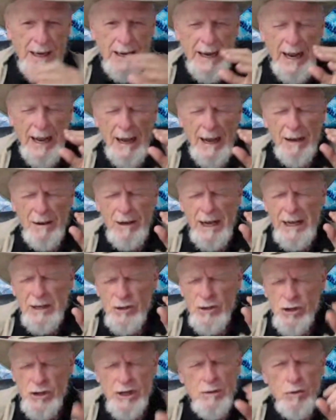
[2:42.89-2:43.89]
Now,
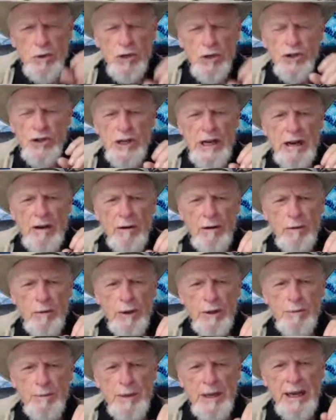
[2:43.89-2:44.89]
as she was sharing
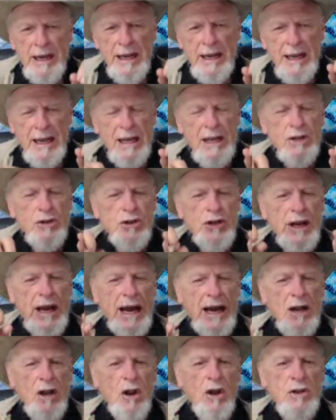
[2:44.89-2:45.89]
with me, she
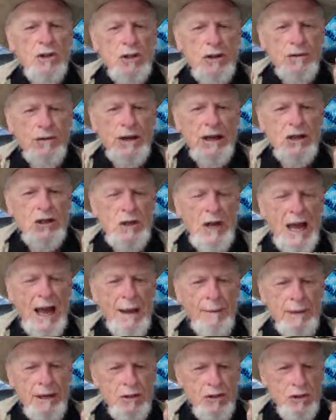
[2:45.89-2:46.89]
had lots of
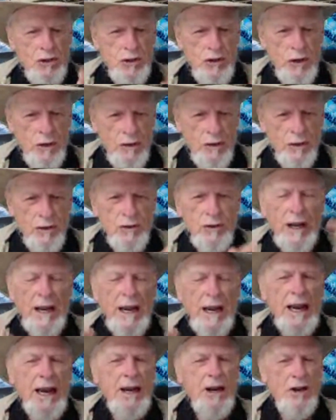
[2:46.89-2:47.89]
Islamic students
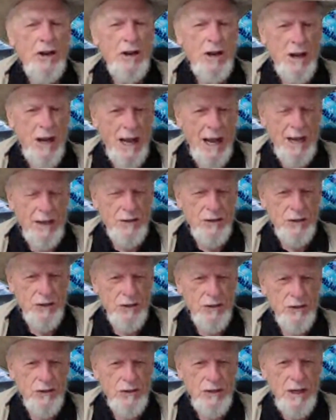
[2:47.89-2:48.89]
in her
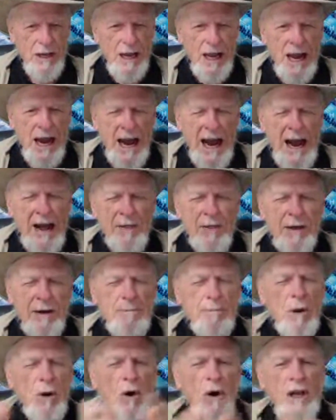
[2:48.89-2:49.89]
classes, and the
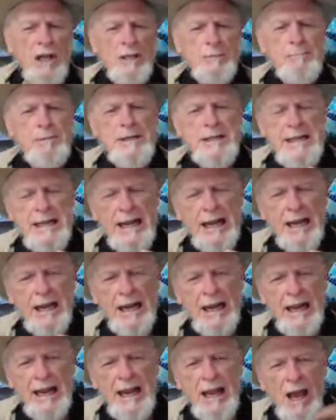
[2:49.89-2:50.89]
boys,
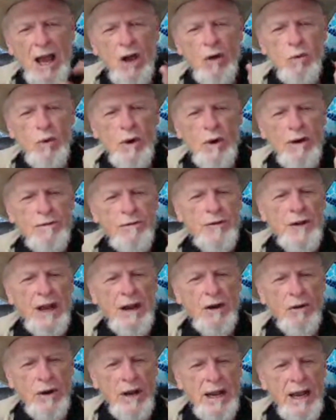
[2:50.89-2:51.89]
particularly, were
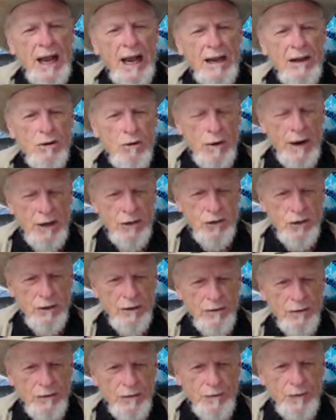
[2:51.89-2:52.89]
very
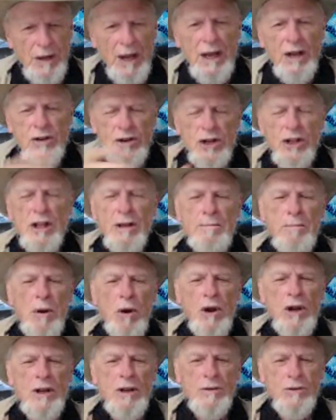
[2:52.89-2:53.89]
aggressive to the
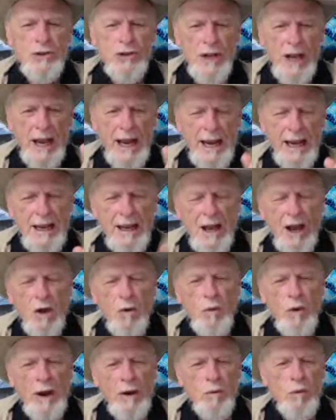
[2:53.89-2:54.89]
point of saying,
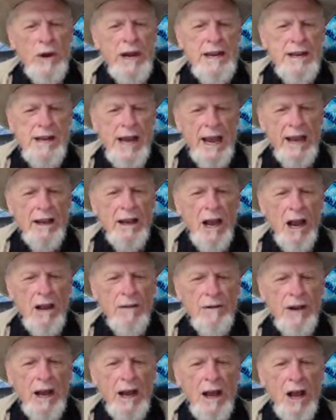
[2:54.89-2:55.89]
when we take
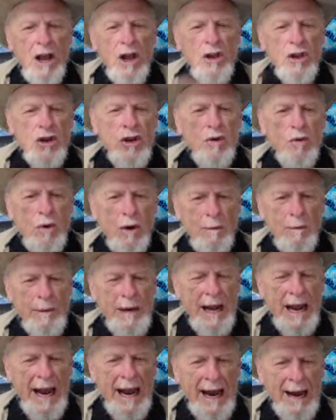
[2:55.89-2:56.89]
over, you will
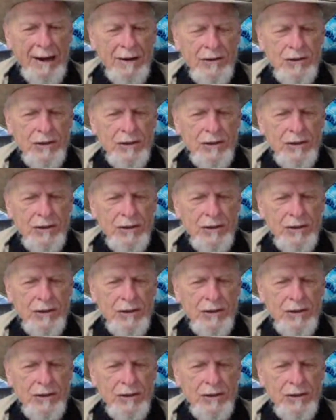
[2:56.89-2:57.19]
be out.